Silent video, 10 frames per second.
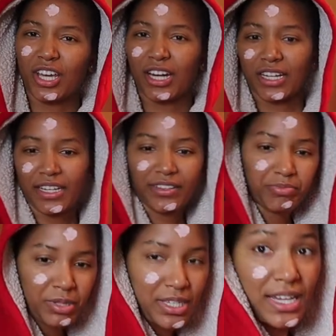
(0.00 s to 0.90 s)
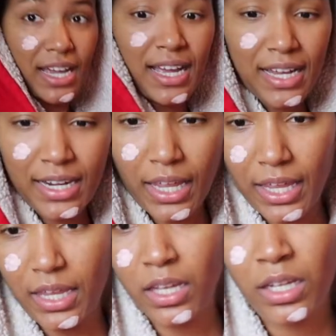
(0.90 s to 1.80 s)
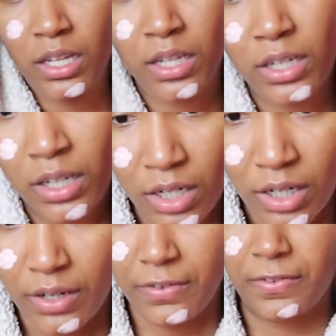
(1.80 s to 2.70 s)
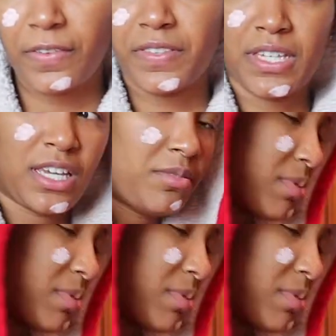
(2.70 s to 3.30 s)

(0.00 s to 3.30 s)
y'all to death because I got like fifteen